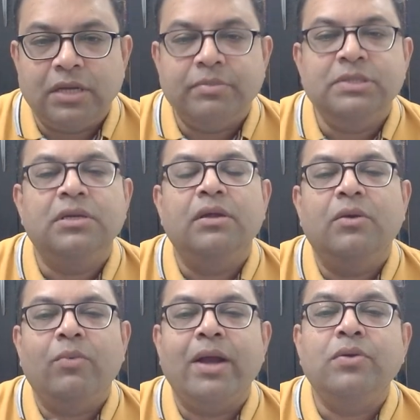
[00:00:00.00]
That means,
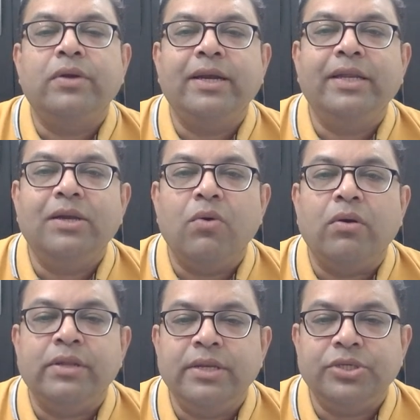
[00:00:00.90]
why don't I take
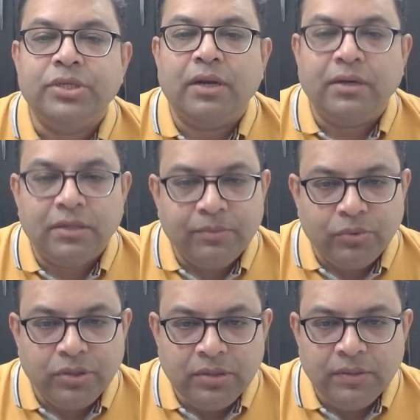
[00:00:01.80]
ordination under the
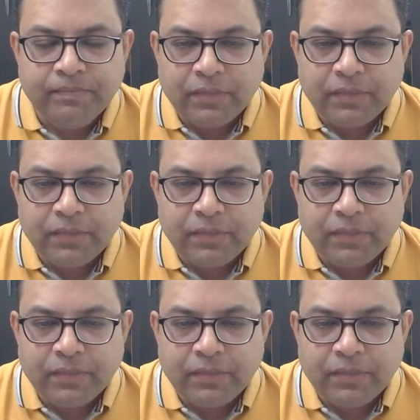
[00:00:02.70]
Buddha